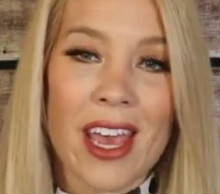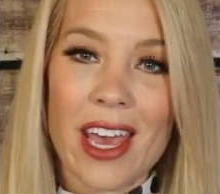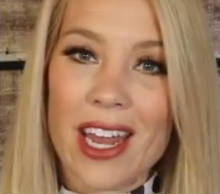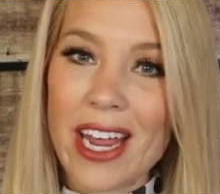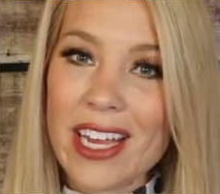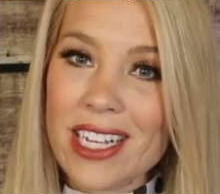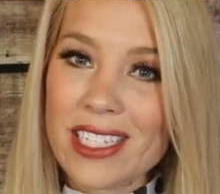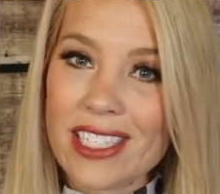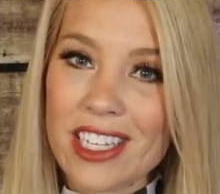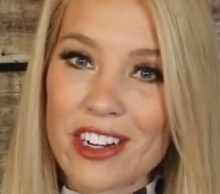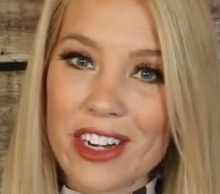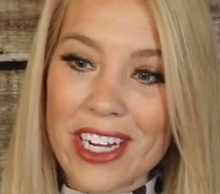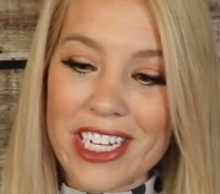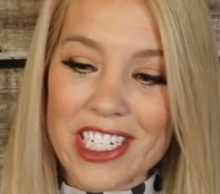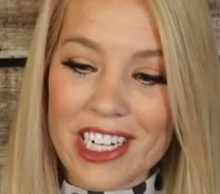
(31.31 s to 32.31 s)
And I
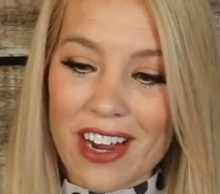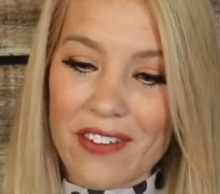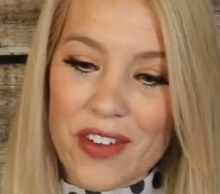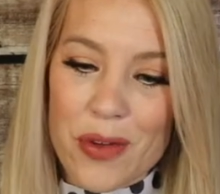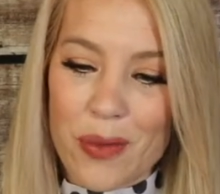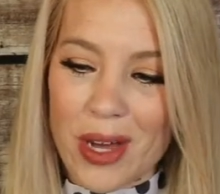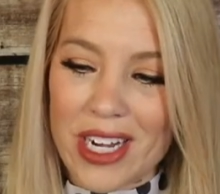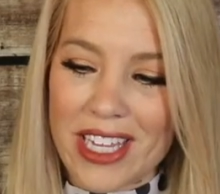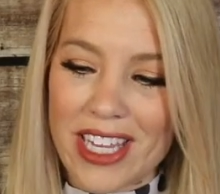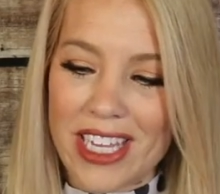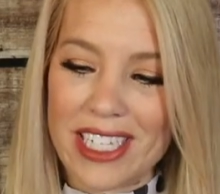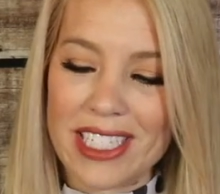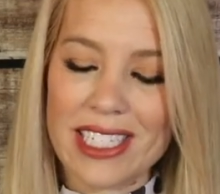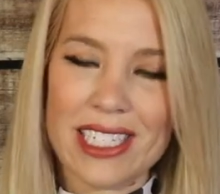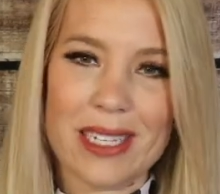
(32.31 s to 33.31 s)
consider each and every one of
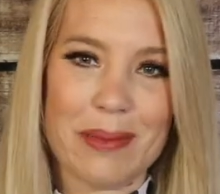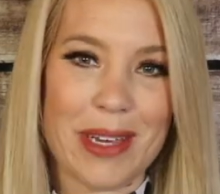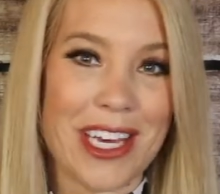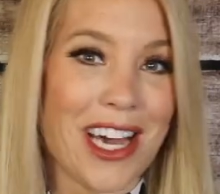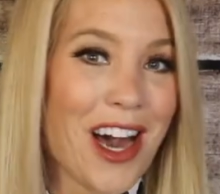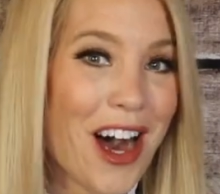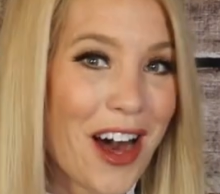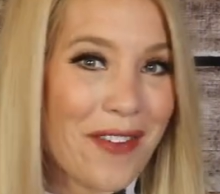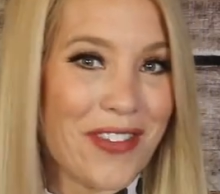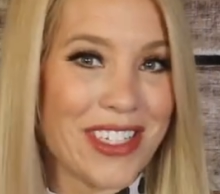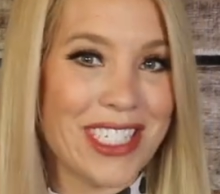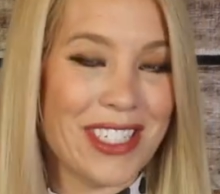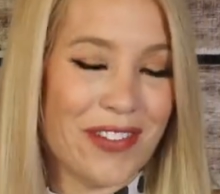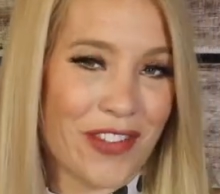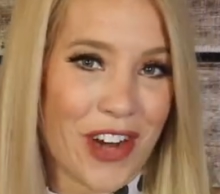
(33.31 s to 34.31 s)
these to be
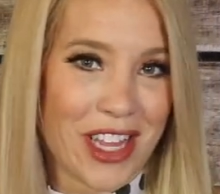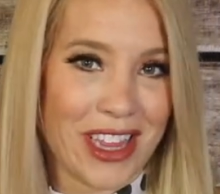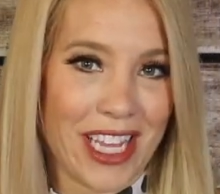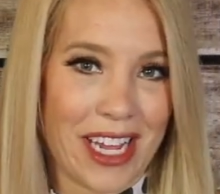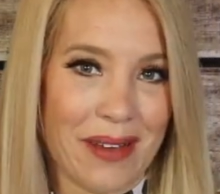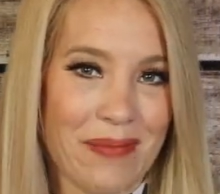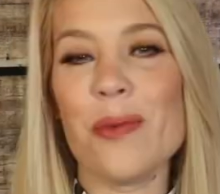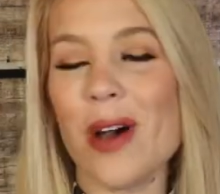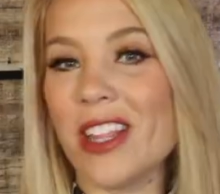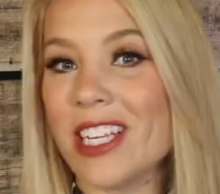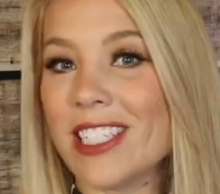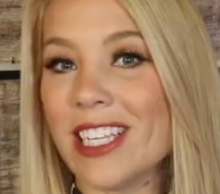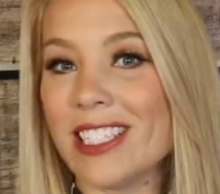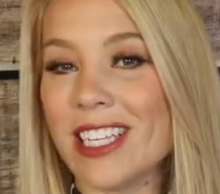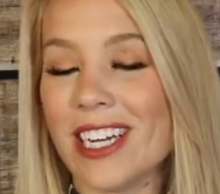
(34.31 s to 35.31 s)
office friendly. While
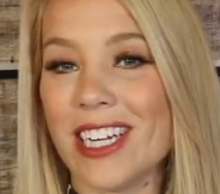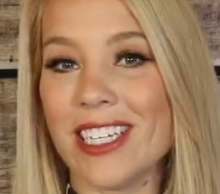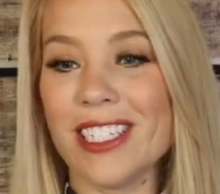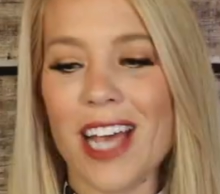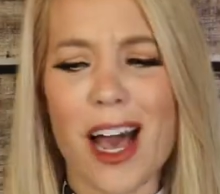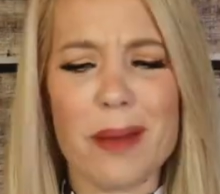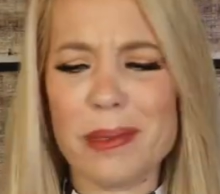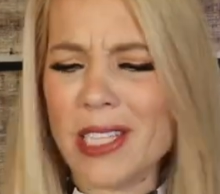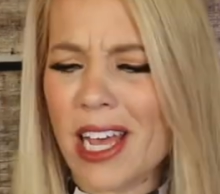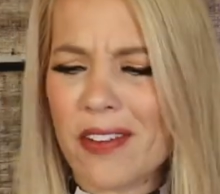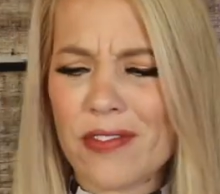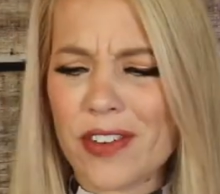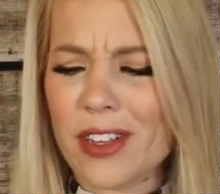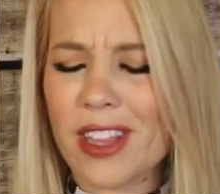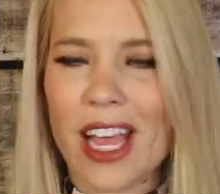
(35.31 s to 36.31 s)
this isn't a top
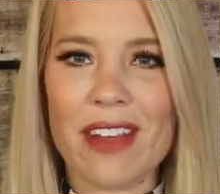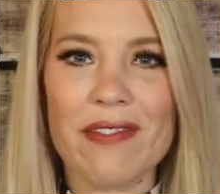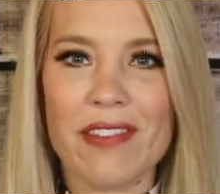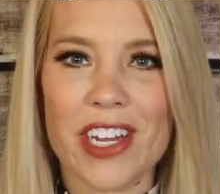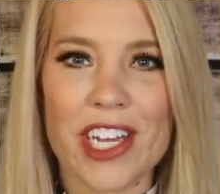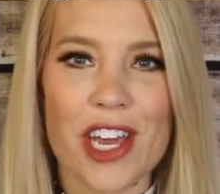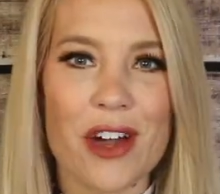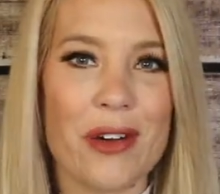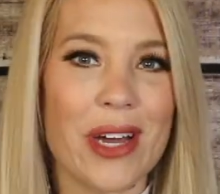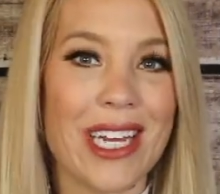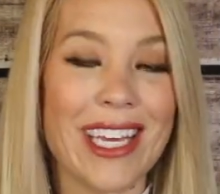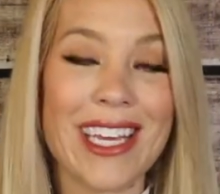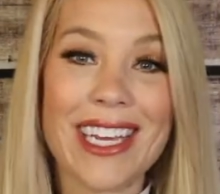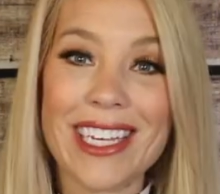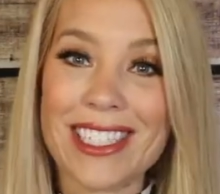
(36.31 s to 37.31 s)
10 for life video,
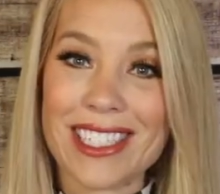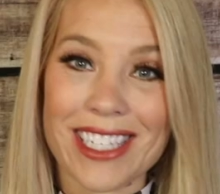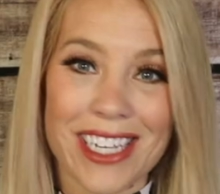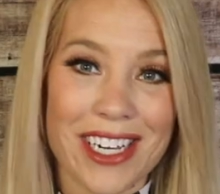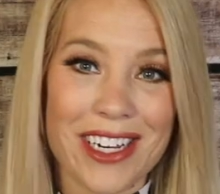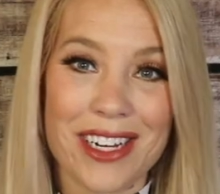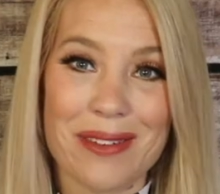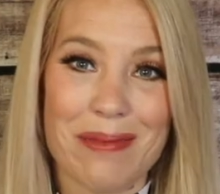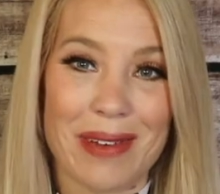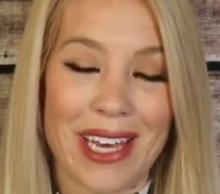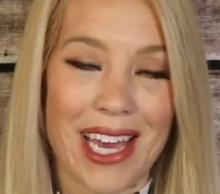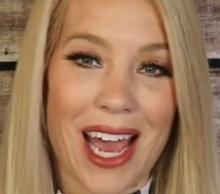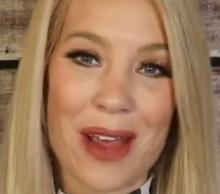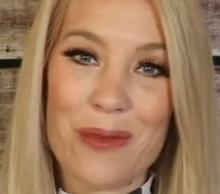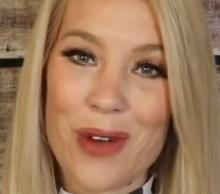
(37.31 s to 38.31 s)
it easily could
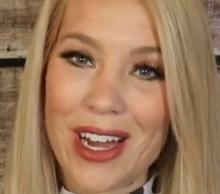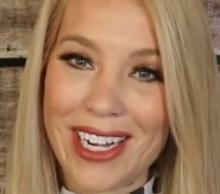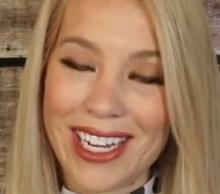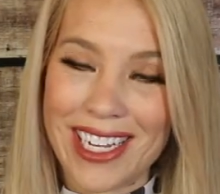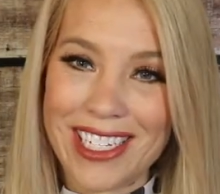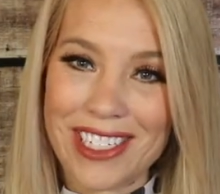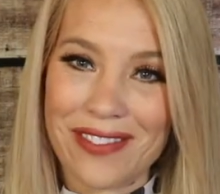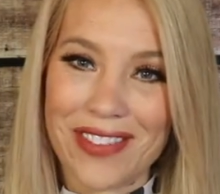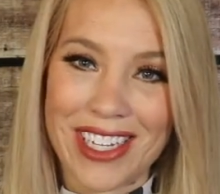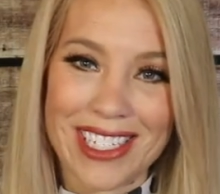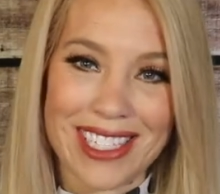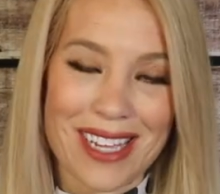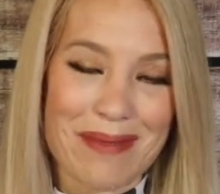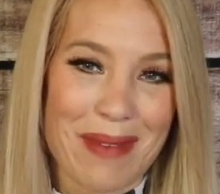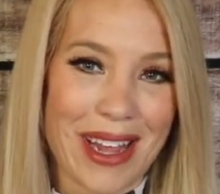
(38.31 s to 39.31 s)
be. I want each of
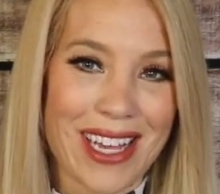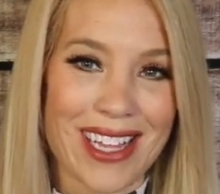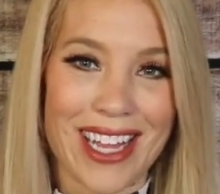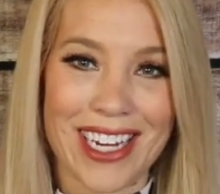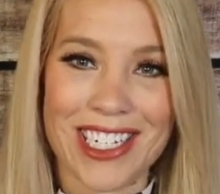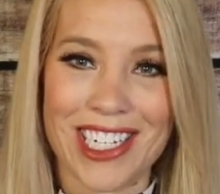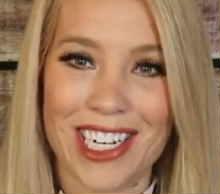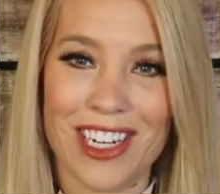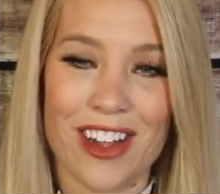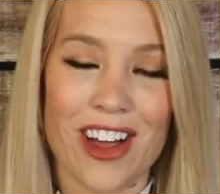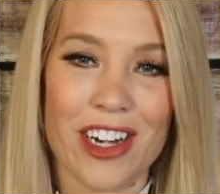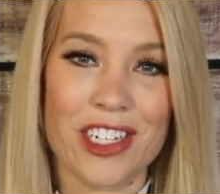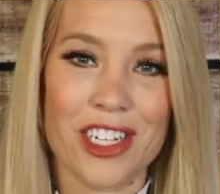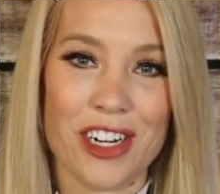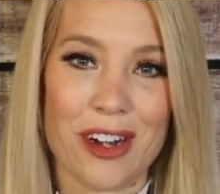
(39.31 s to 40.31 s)
these in my collection
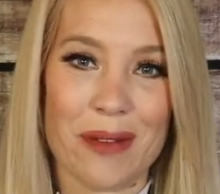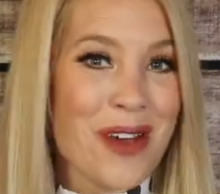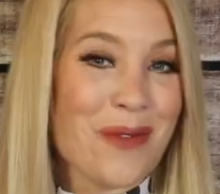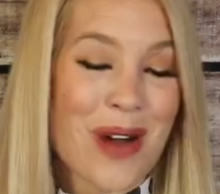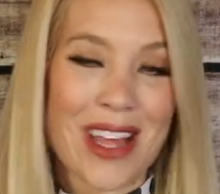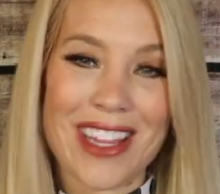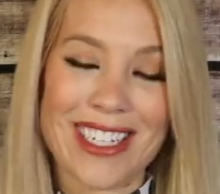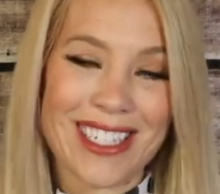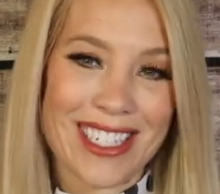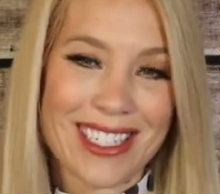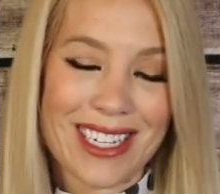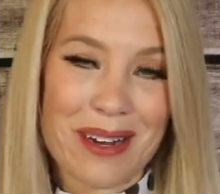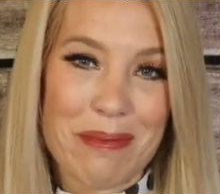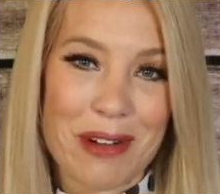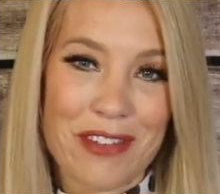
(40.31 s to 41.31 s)
long term. While this
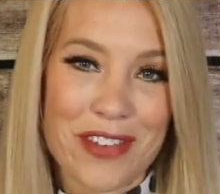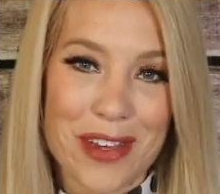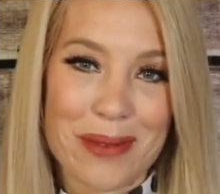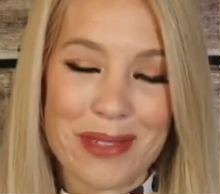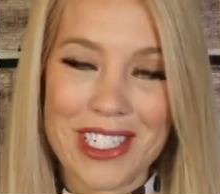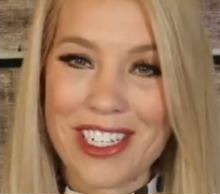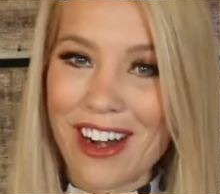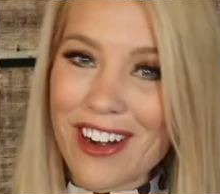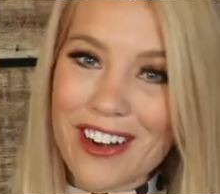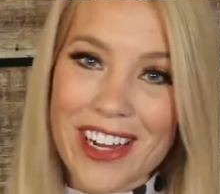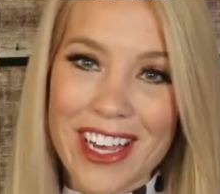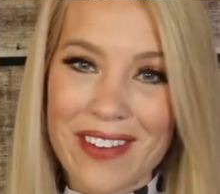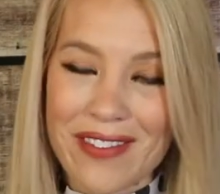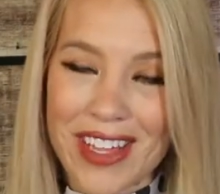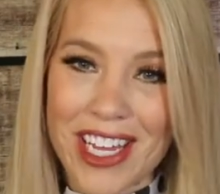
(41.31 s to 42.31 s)
isn't a perfume starter
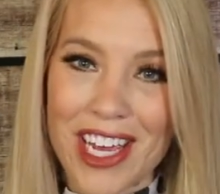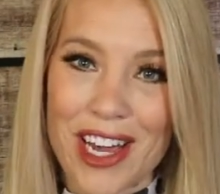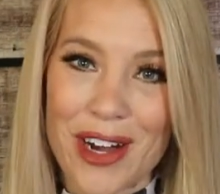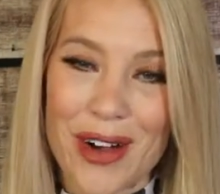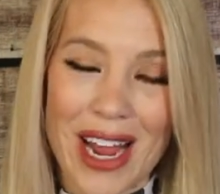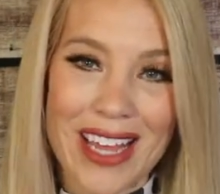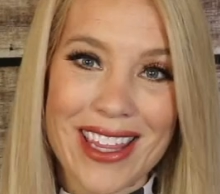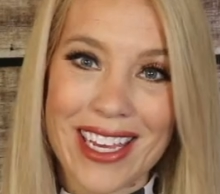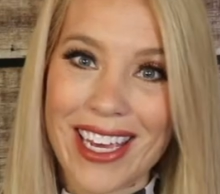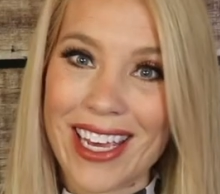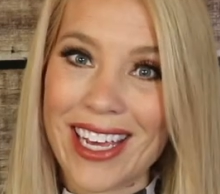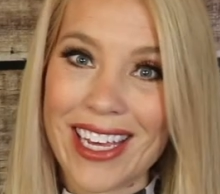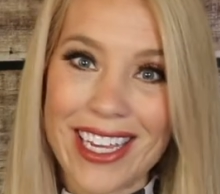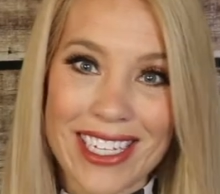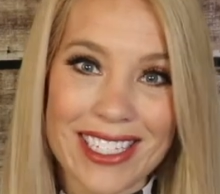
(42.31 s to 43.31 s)
kit video, I think
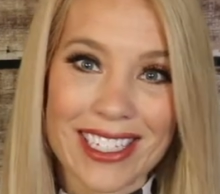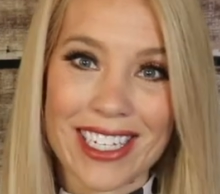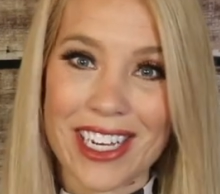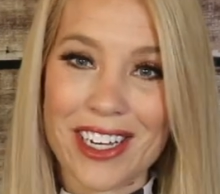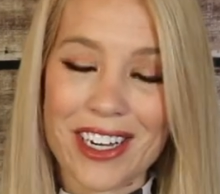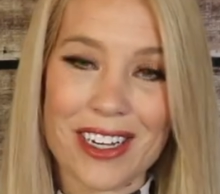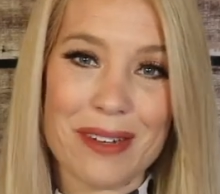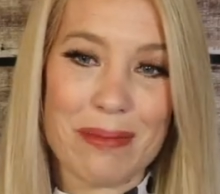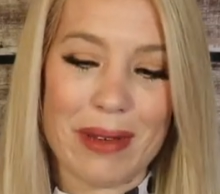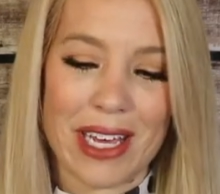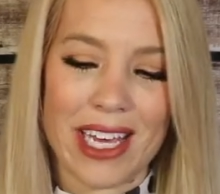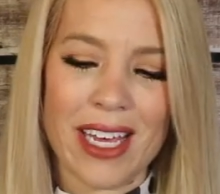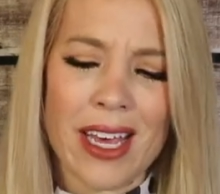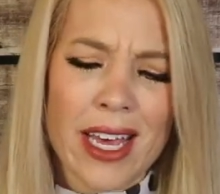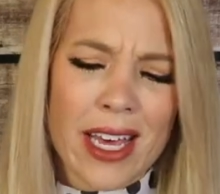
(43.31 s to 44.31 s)
it easily could
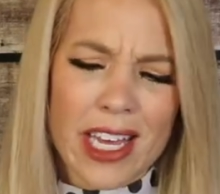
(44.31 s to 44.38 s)
be.